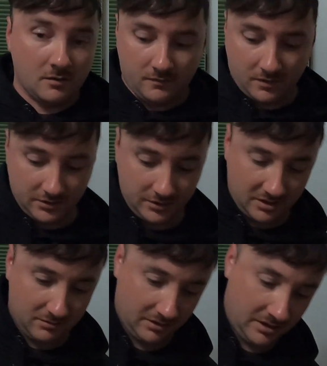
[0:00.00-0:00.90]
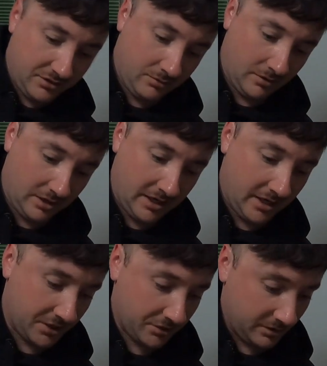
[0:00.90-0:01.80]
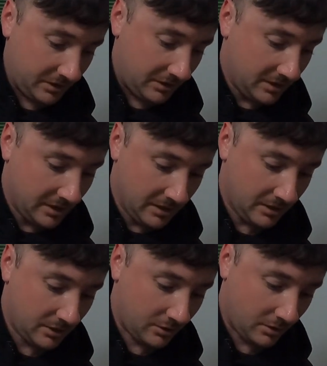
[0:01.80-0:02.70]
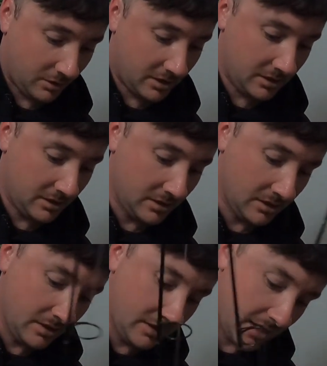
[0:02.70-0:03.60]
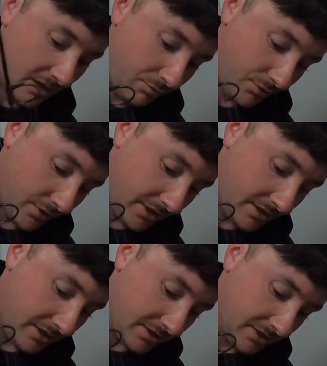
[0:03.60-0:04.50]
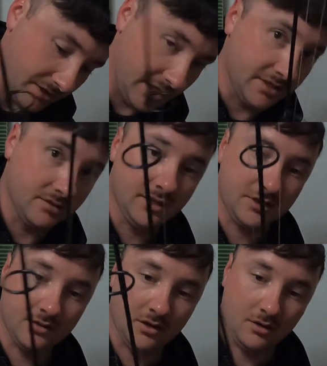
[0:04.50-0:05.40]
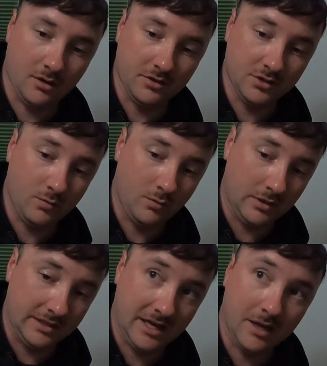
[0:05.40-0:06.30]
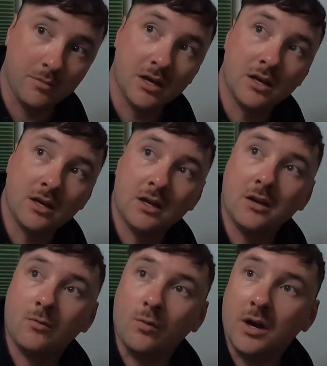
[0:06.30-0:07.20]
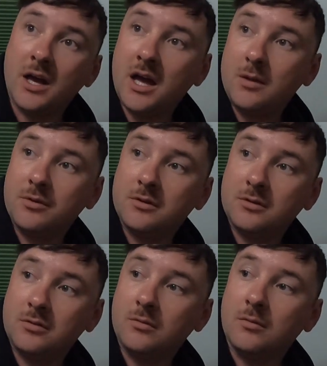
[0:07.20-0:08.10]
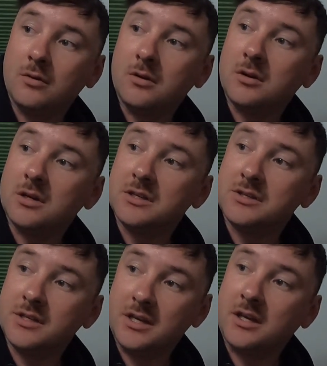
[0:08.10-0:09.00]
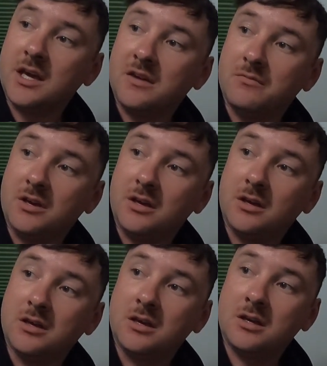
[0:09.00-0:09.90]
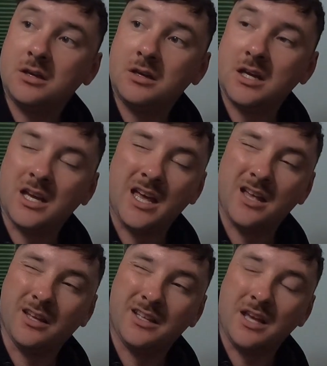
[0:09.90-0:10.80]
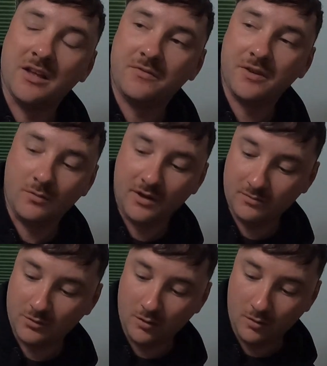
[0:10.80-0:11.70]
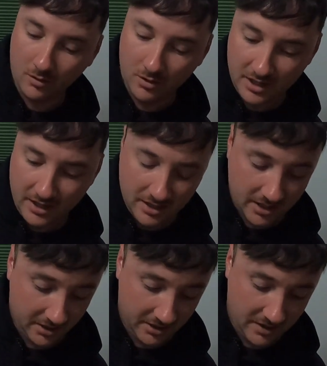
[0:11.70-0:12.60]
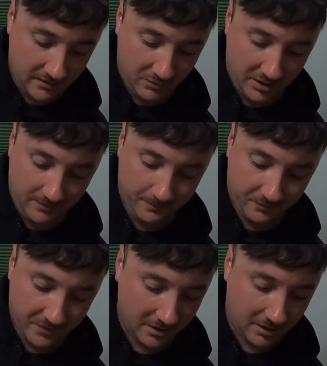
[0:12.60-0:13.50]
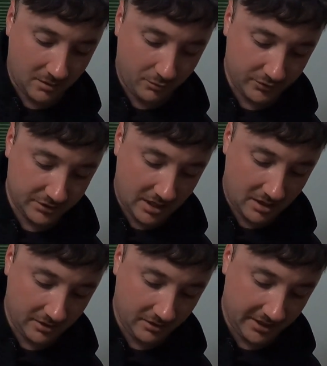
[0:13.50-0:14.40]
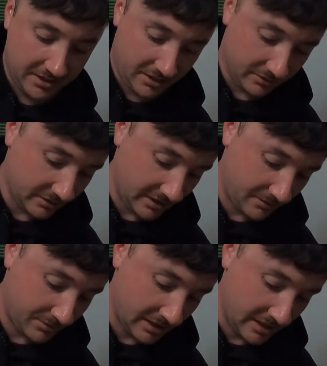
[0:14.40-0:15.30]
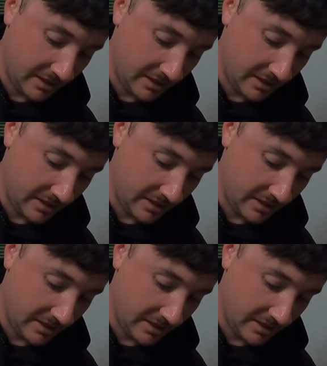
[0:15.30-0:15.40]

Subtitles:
Fun story about this one, I actually caught a pretty decent sized lake trout on this one time. What happened was it gave me, I had like 10 feet away from the hole, and it gave me a couple solid like tail slaps,